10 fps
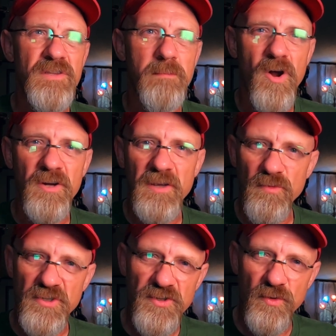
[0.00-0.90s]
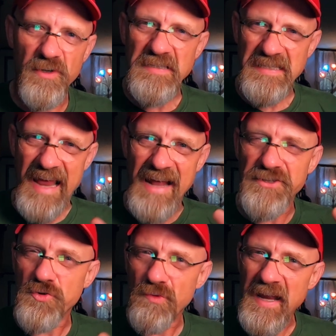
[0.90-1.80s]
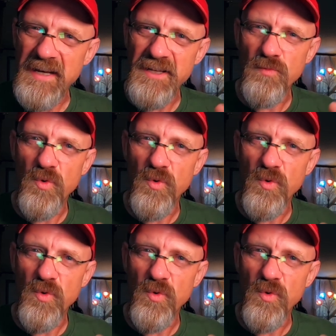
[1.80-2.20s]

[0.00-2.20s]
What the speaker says: the market was sort of saturated